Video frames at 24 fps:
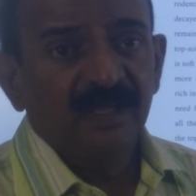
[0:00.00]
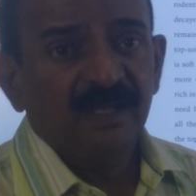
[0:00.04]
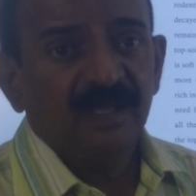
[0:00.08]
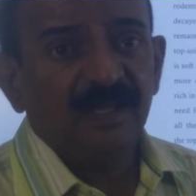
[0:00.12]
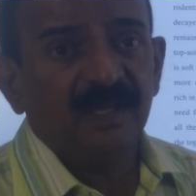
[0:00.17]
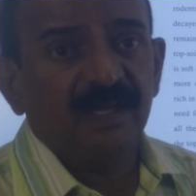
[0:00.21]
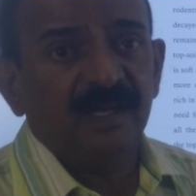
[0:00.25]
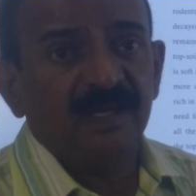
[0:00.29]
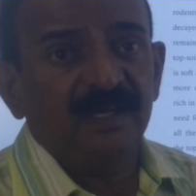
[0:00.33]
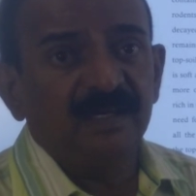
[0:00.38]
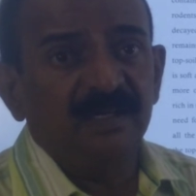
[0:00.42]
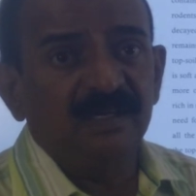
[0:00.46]

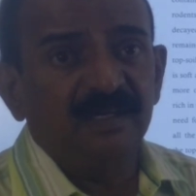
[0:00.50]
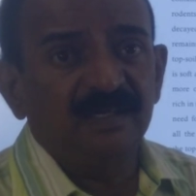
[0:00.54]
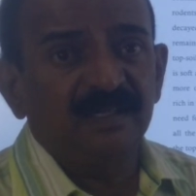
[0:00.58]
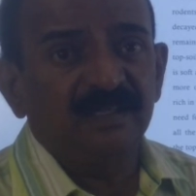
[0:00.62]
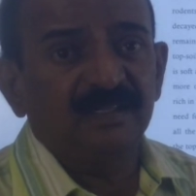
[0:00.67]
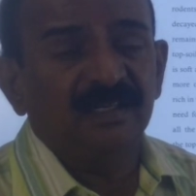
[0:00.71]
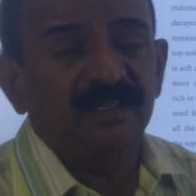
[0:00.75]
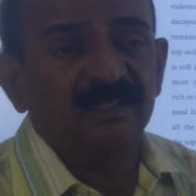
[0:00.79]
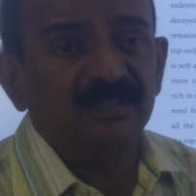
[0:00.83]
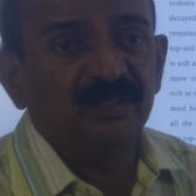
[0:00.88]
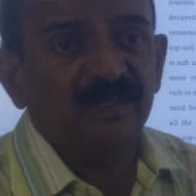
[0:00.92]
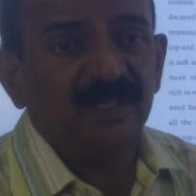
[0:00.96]
and it is
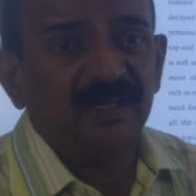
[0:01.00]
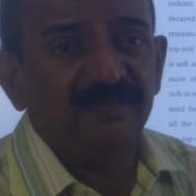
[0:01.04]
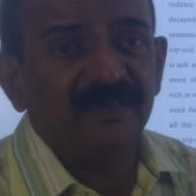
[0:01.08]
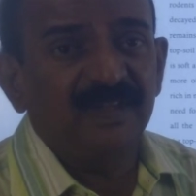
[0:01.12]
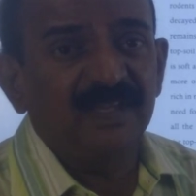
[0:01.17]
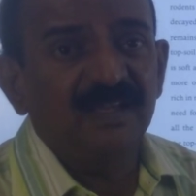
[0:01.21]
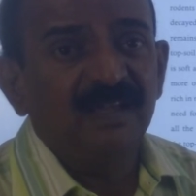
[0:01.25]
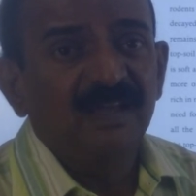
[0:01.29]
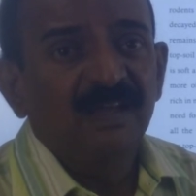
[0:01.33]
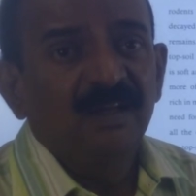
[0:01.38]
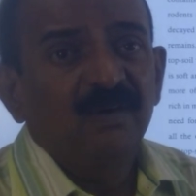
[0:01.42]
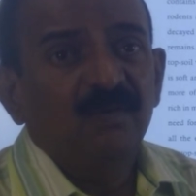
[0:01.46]
also
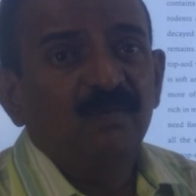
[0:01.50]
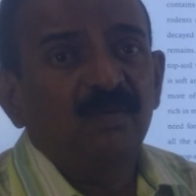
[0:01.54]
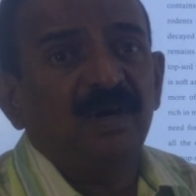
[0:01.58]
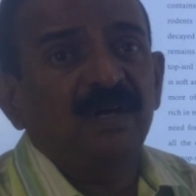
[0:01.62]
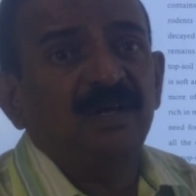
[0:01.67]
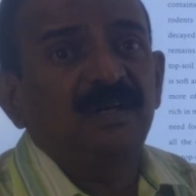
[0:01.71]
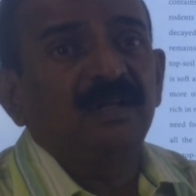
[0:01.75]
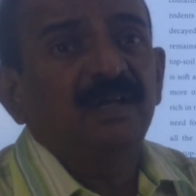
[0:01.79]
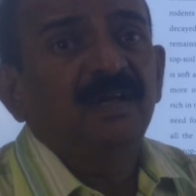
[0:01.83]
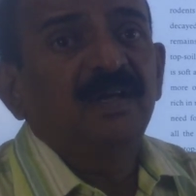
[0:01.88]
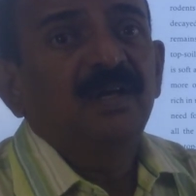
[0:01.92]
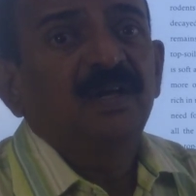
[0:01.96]
having
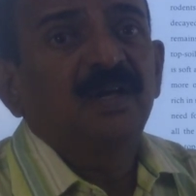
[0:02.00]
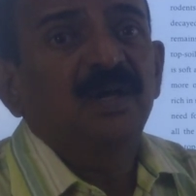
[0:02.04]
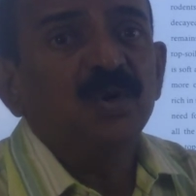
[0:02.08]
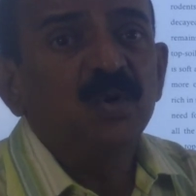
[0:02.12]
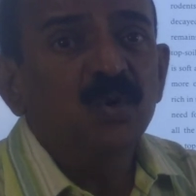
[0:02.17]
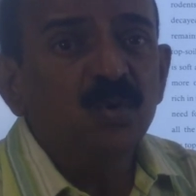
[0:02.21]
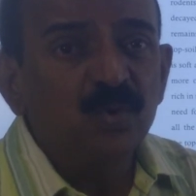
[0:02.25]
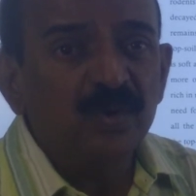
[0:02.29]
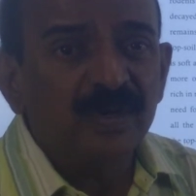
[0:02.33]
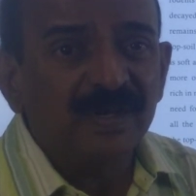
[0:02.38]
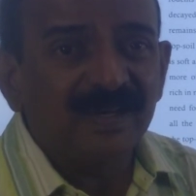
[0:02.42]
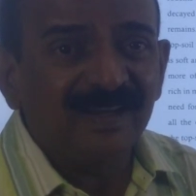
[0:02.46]
what
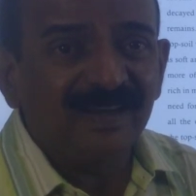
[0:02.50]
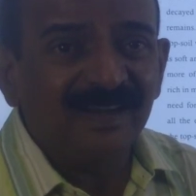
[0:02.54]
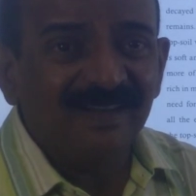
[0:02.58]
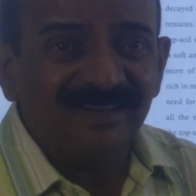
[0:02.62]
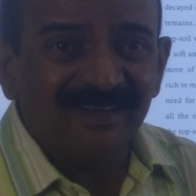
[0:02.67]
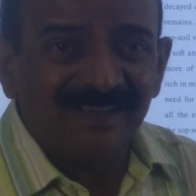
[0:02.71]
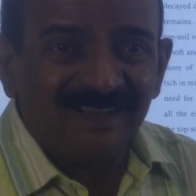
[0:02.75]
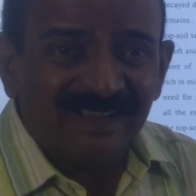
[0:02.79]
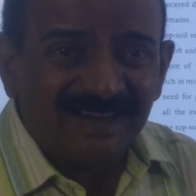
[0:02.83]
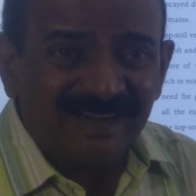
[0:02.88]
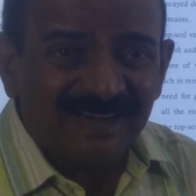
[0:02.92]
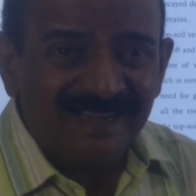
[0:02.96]

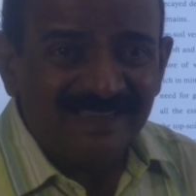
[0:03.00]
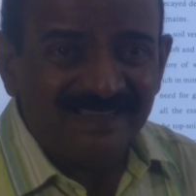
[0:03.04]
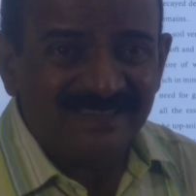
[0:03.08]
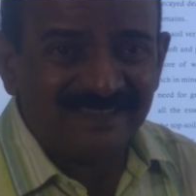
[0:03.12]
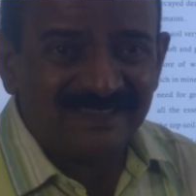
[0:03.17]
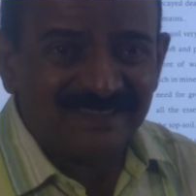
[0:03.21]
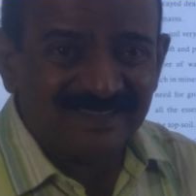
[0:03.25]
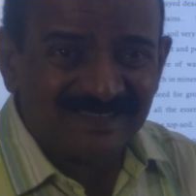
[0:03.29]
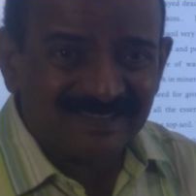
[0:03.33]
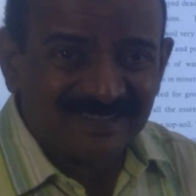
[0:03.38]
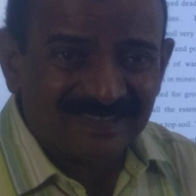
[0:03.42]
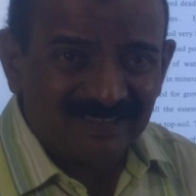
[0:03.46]
nutrient rich
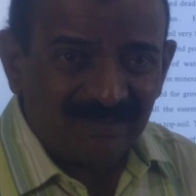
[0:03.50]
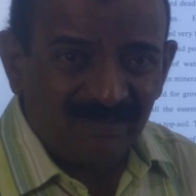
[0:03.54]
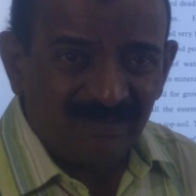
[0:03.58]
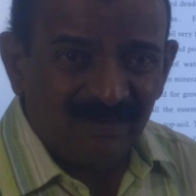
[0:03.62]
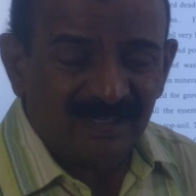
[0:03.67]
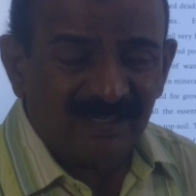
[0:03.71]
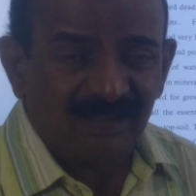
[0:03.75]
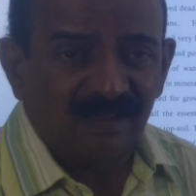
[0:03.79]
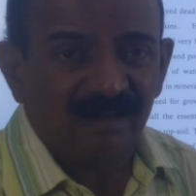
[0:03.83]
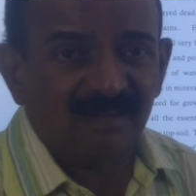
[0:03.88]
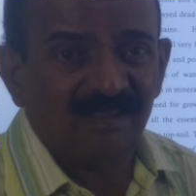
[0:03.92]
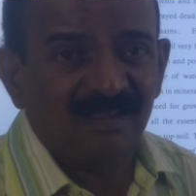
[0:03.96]

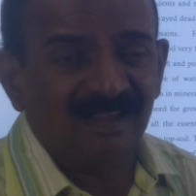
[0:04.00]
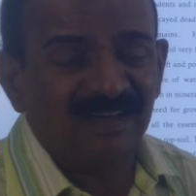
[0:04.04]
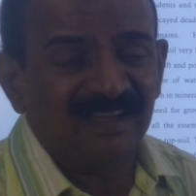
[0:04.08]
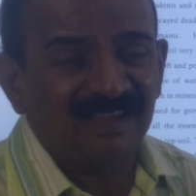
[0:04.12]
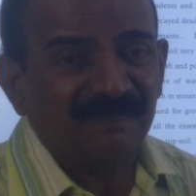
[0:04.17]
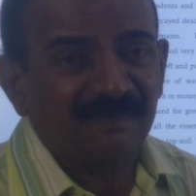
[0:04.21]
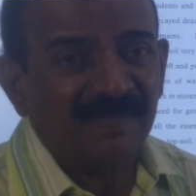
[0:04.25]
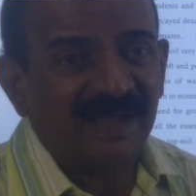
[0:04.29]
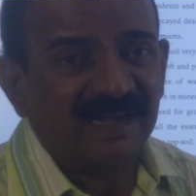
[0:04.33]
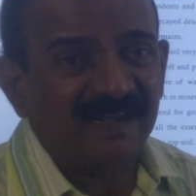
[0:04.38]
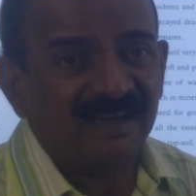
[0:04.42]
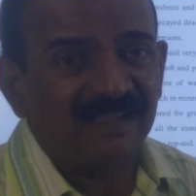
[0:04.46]
what organic
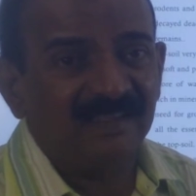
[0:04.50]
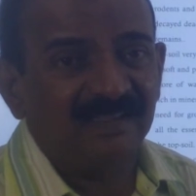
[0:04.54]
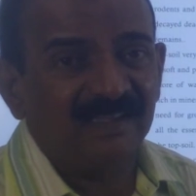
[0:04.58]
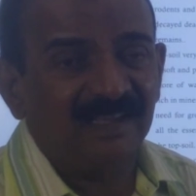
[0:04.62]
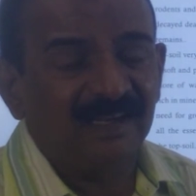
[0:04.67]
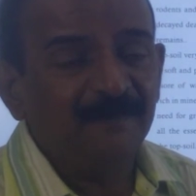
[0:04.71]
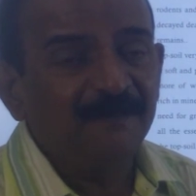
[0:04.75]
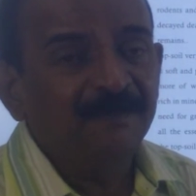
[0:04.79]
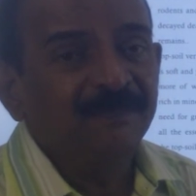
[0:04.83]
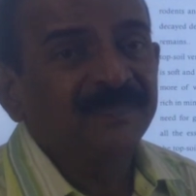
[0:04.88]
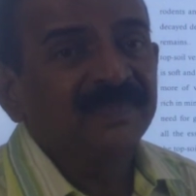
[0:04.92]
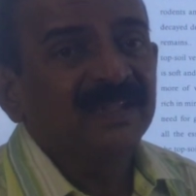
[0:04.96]
matter is there,